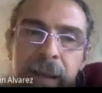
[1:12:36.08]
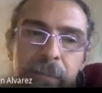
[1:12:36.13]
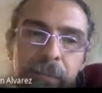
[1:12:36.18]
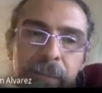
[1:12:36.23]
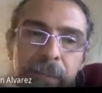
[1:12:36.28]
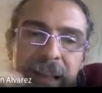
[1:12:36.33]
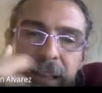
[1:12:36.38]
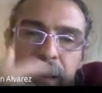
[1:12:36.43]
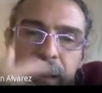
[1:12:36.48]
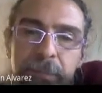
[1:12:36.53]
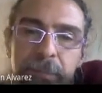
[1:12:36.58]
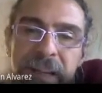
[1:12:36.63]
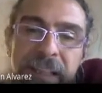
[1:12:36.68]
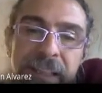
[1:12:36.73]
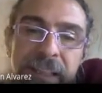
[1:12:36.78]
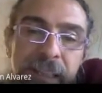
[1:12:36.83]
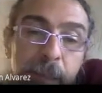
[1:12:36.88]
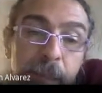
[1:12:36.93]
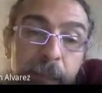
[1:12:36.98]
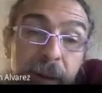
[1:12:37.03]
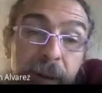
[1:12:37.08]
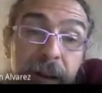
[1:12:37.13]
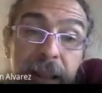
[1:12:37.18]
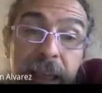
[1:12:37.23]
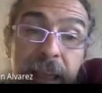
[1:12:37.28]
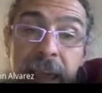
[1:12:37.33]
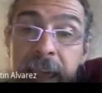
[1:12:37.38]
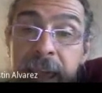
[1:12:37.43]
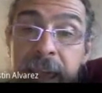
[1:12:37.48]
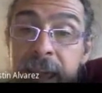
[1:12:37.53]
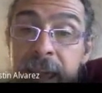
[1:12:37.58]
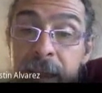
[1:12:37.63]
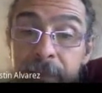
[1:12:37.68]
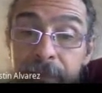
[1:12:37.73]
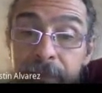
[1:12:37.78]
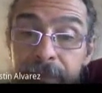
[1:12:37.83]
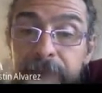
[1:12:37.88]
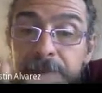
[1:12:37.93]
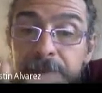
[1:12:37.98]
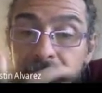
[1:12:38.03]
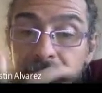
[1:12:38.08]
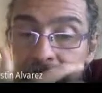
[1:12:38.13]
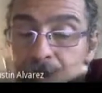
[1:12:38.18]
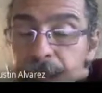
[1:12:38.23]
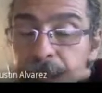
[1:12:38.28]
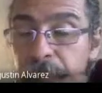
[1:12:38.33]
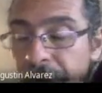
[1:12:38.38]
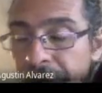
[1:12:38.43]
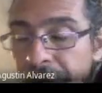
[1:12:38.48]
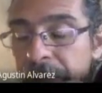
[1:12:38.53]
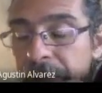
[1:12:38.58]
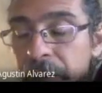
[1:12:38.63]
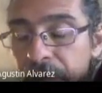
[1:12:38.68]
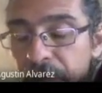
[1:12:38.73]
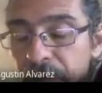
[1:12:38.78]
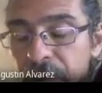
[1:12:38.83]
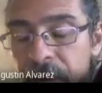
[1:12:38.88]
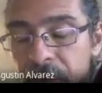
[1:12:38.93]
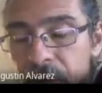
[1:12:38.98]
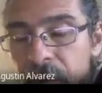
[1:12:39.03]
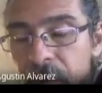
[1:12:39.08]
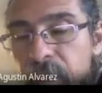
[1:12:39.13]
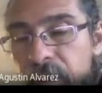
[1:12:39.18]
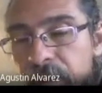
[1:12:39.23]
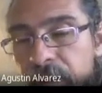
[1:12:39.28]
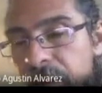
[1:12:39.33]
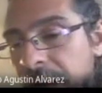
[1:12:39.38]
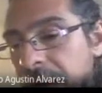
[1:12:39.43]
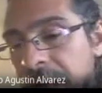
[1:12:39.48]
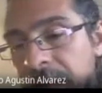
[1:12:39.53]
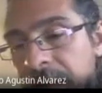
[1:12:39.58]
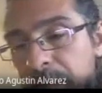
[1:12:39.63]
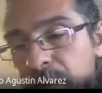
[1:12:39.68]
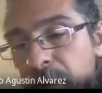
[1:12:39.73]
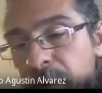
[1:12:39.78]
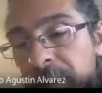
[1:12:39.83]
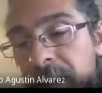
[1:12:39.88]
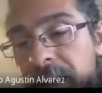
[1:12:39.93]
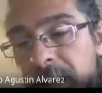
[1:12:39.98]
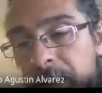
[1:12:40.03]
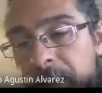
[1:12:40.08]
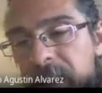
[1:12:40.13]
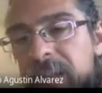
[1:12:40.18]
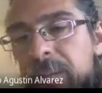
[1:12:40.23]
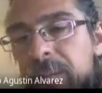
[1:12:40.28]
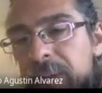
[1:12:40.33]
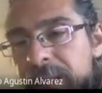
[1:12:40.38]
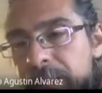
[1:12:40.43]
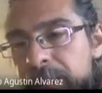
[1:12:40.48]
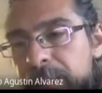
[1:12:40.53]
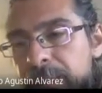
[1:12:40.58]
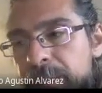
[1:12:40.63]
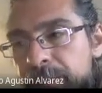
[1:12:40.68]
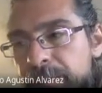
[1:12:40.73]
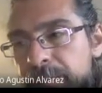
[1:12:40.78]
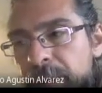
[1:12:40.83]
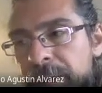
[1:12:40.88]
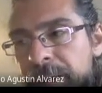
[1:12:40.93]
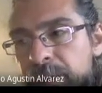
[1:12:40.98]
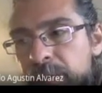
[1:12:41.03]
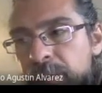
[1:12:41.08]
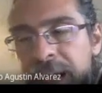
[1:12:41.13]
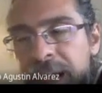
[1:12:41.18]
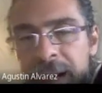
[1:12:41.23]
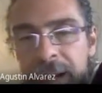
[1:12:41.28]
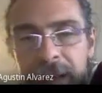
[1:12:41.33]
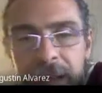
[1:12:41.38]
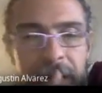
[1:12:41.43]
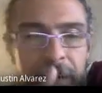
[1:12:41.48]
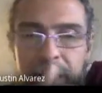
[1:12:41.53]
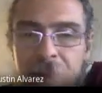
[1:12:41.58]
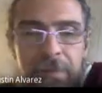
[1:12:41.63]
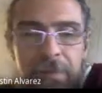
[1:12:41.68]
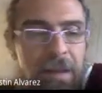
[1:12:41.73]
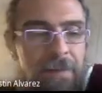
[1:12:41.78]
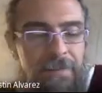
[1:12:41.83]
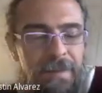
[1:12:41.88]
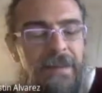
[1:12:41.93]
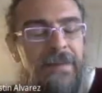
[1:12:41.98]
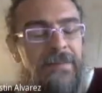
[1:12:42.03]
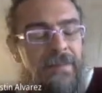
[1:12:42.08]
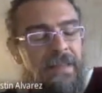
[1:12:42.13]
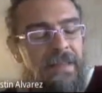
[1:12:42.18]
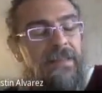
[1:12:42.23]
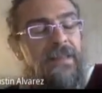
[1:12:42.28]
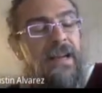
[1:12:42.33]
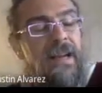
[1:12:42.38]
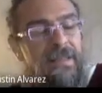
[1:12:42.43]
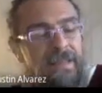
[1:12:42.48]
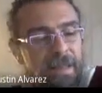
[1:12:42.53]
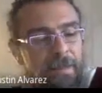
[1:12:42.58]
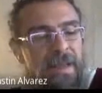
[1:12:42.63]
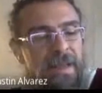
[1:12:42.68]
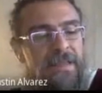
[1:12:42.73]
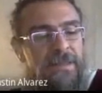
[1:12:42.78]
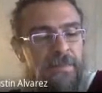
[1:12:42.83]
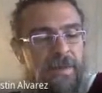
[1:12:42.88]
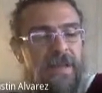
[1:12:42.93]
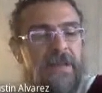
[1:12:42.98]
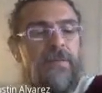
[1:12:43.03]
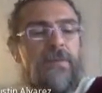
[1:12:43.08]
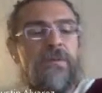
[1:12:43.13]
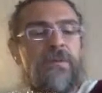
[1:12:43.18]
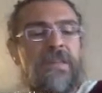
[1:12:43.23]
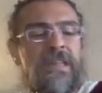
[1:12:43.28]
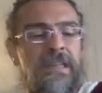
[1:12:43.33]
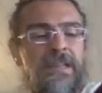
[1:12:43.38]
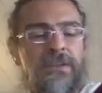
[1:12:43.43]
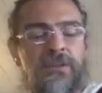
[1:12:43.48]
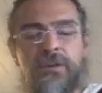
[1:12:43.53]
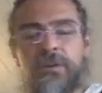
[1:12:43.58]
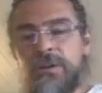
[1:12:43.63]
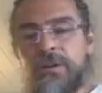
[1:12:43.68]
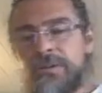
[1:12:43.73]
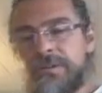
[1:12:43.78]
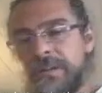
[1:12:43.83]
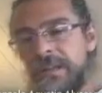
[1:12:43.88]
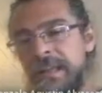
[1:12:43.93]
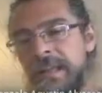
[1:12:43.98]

But in principle, probably I have to think a bit, but probably you can. I think there are some experiments with discord